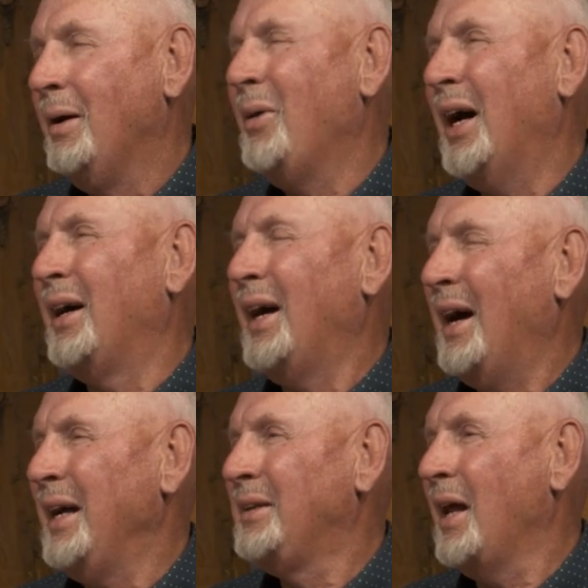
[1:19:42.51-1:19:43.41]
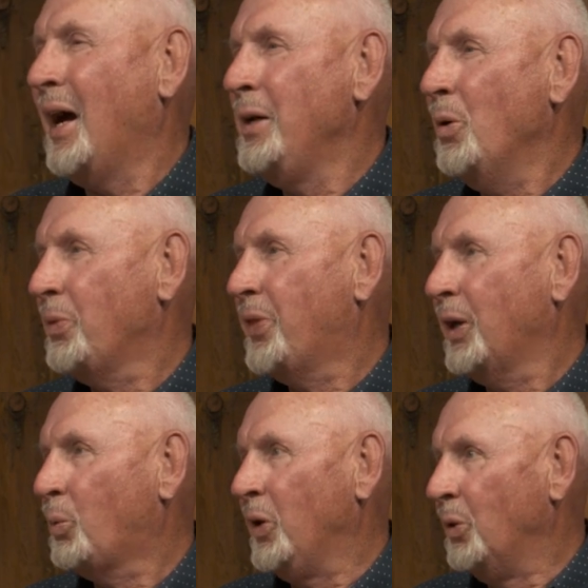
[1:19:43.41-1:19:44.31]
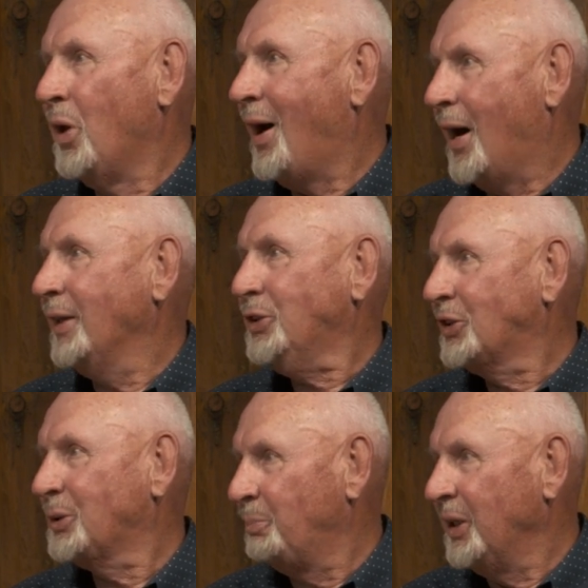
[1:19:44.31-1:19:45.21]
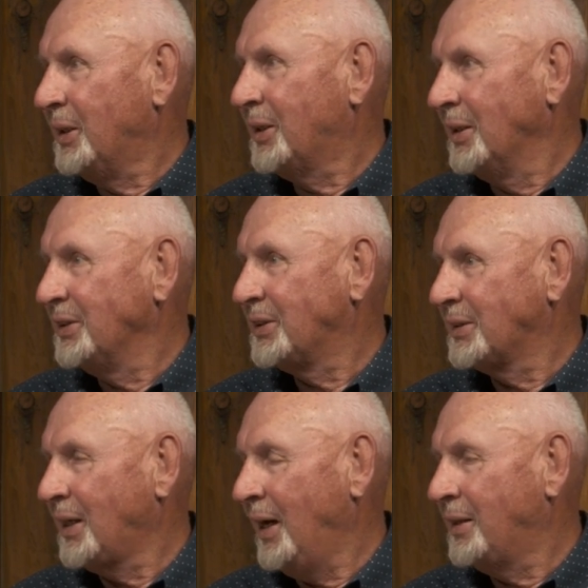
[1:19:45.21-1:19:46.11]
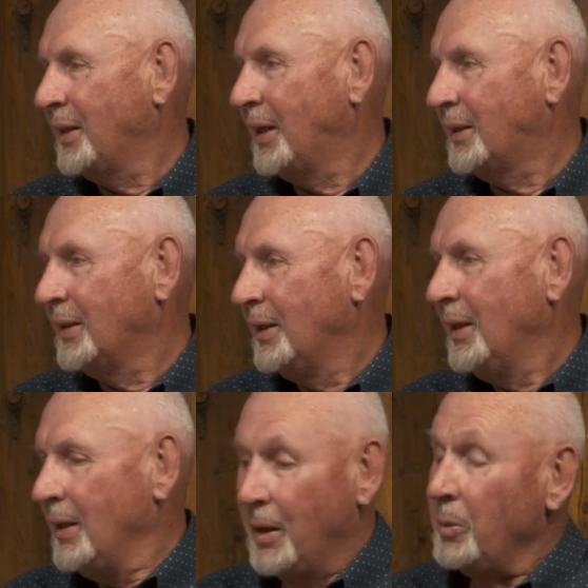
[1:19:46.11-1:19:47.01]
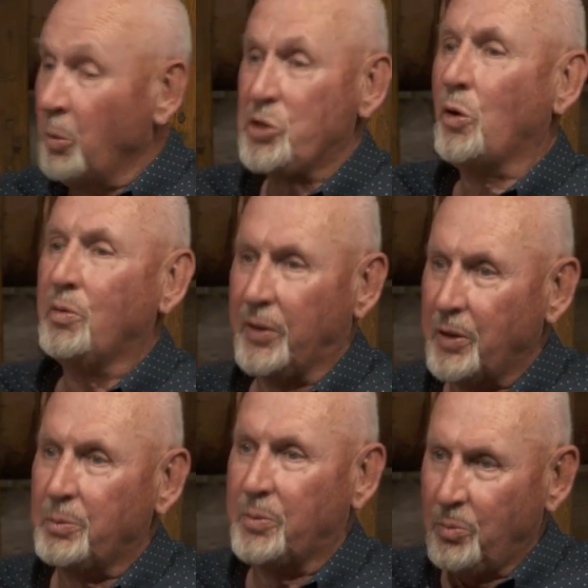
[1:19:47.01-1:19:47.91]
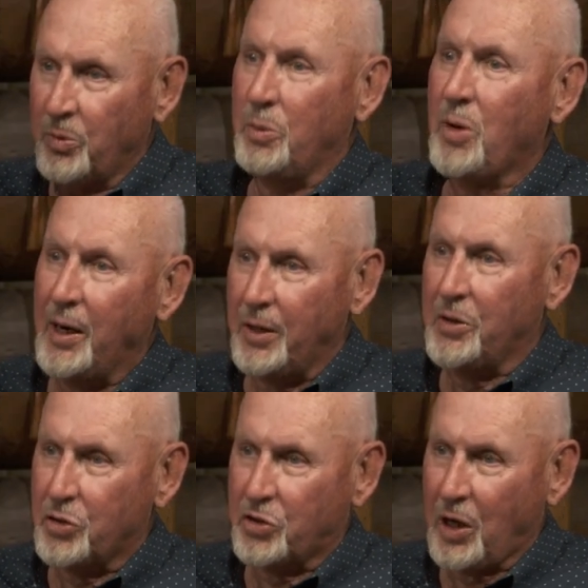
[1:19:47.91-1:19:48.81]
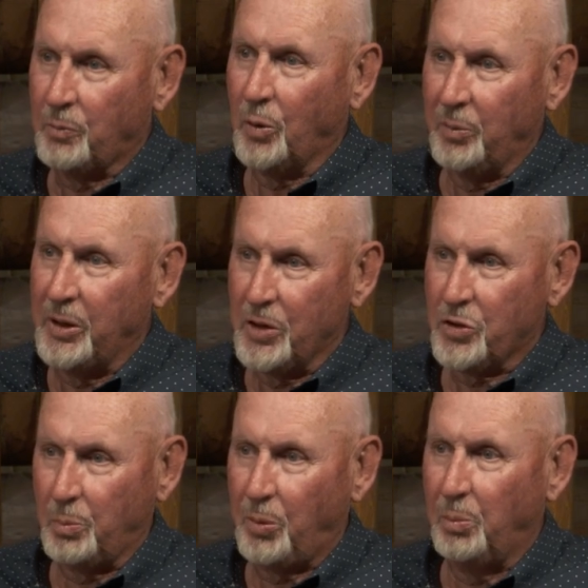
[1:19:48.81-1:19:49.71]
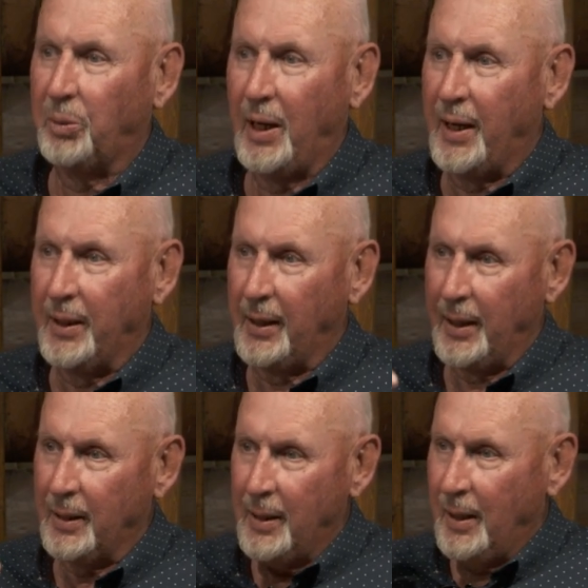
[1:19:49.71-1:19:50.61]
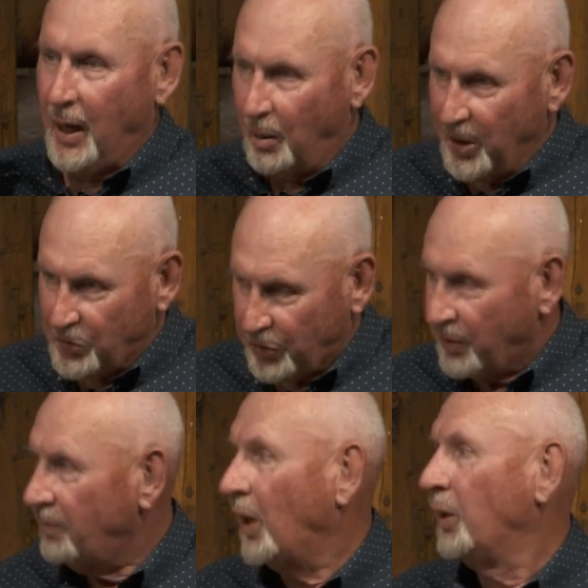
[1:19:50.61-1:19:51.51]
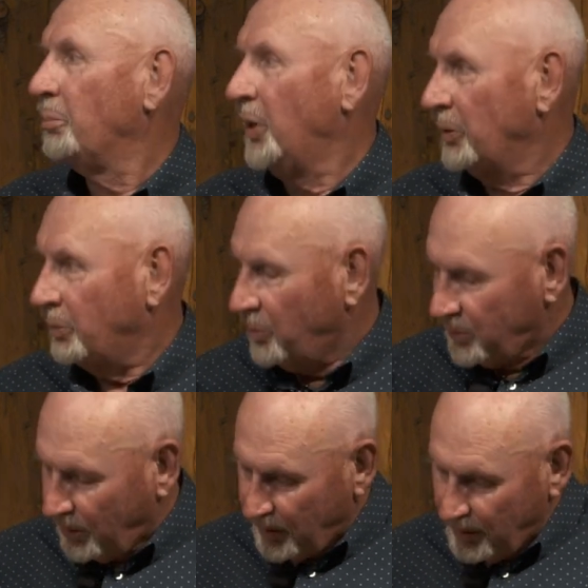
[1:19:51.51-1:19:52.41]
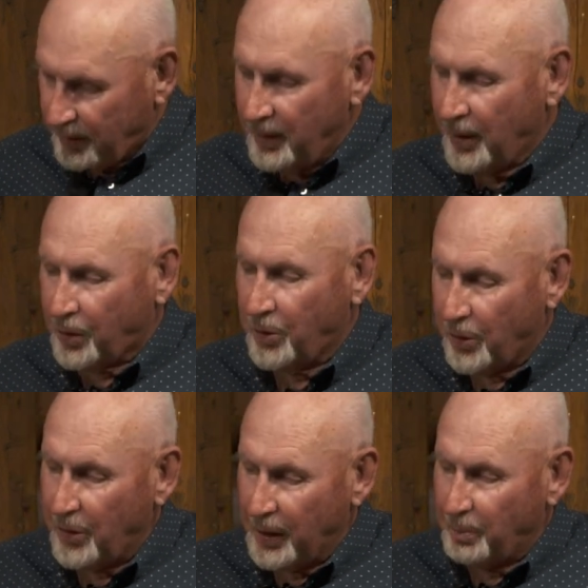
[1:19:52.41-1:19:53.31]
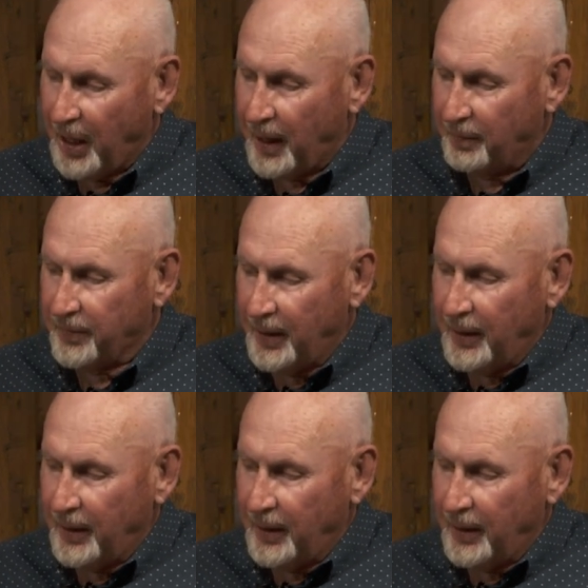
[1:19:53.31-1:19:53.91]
well, I, I don't think we lost because I think it, it was over the rewrite of the general municipal plan and how much development could occur in Banff,